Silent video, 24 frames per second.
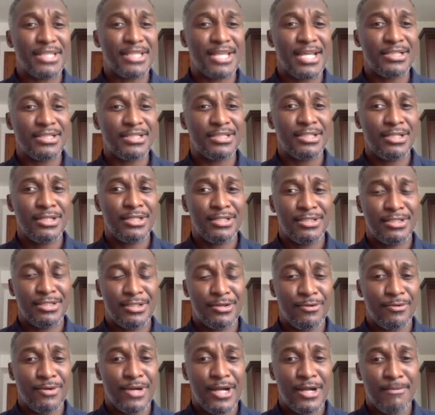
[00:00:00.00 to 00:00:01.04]
sense.
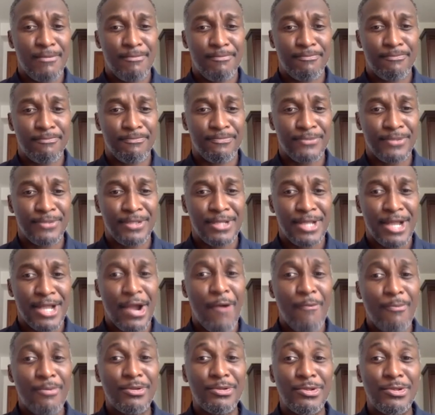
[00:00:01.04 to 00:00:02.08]
So I
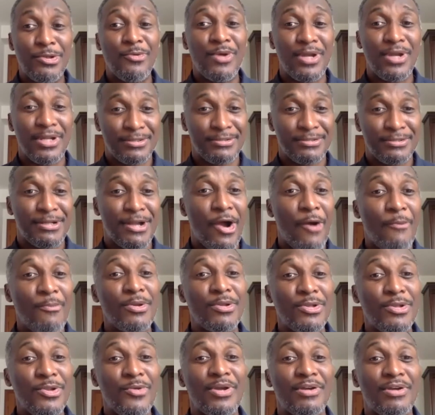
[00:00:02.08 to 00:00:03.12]
hope you're doing
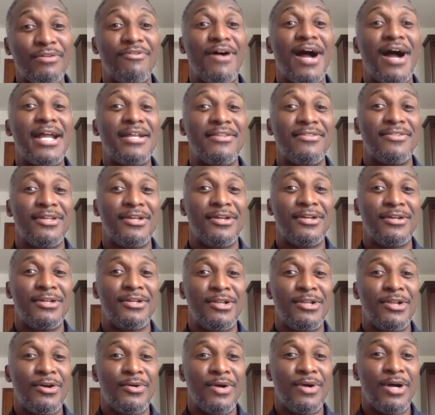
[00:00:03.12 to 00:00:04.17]
fine there.
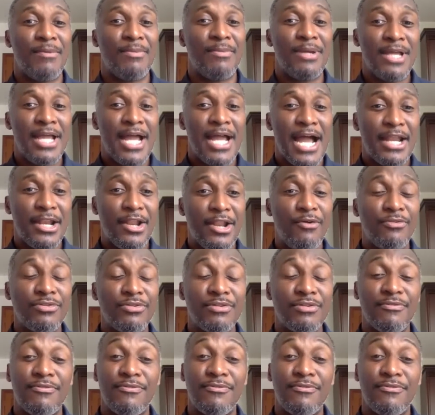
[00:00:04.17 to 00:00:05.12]
You know, I know some